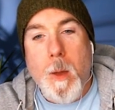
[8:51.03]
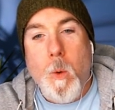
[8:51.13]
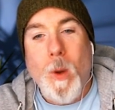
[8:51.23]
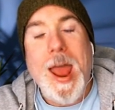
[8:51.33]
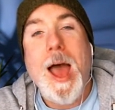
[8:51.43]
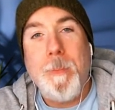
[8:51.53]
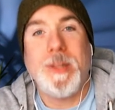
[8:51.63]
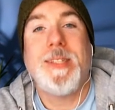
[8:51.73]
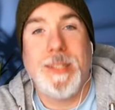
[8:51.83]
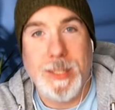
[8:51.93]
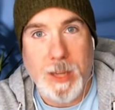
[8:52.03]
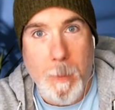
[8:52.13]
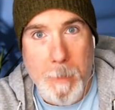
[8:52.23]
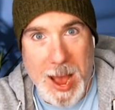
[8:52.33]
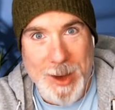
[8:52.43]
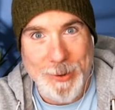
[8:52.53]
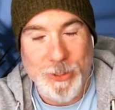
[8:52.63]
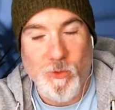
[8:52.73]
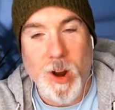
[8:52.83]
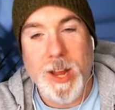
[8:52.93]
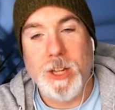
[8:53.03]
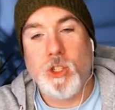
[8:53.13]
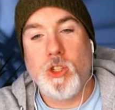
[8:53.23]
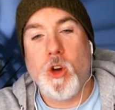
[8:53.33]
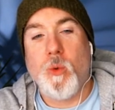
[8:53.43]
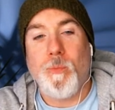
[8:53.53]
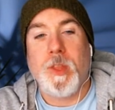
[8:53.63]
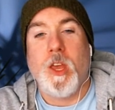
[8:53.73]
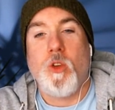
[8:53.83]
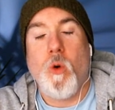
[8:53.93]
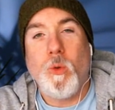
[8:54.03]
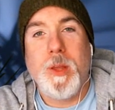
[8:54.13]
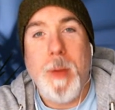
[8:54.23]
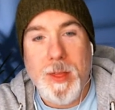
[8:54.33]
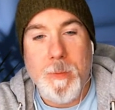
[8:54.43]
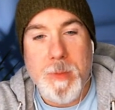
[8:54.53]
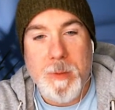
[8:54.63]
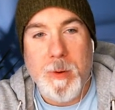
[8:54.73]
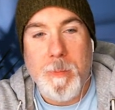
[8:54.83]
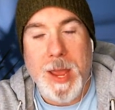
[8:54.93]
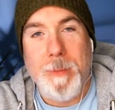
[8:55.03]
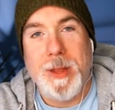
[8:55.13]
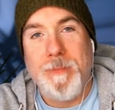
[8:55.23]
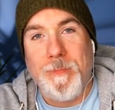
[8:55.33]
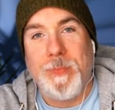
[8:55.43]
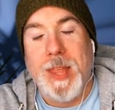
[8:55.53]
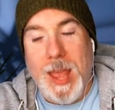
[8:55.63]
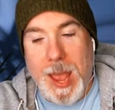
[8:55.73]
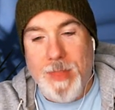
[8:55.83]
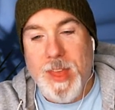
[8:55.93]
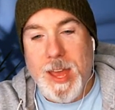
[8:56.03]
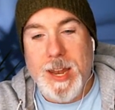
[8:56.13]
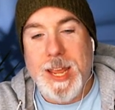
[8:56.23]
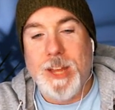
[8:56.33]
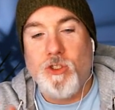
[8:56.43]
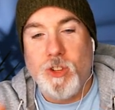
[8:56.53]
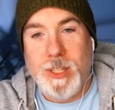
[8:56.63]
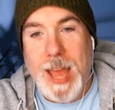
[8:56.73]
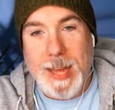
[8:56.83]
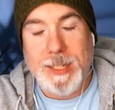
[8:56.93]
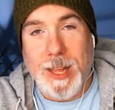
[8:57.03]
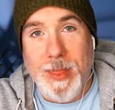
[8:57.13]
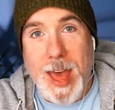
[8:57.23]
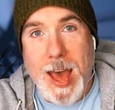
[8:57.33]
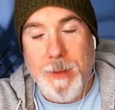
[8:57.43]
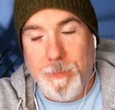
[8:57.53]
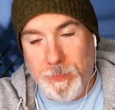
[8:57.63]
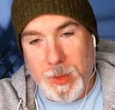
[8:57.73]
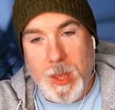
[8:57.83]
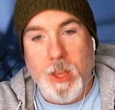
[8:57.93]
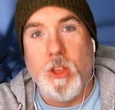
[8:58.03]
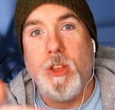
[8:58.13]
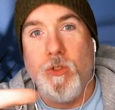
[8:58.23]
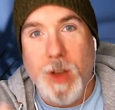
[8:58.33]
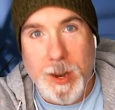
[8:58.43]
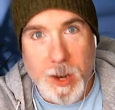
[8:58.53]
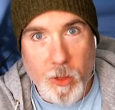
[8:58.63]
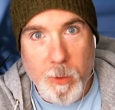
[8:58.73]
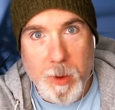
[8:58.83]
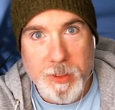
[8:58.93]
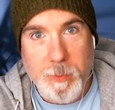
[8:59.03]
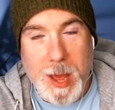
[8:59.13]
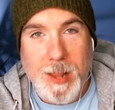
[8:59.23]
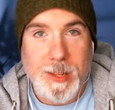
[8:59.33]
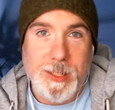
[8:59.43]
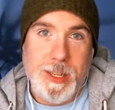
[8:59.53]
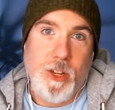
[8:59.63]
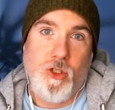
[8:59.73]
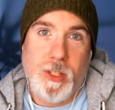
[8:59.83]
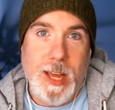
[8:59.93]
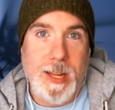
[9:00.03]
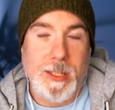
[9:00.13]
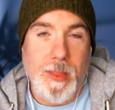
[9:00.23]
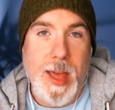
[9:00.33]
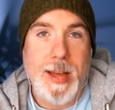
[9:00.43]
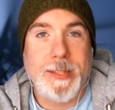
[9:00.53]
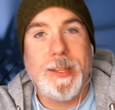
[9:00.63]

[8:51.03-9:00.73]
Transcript: What happens is this compounds, right? So you only pay the minimum payment and then interest adds on that. You've got another month's balance, interest adds on that.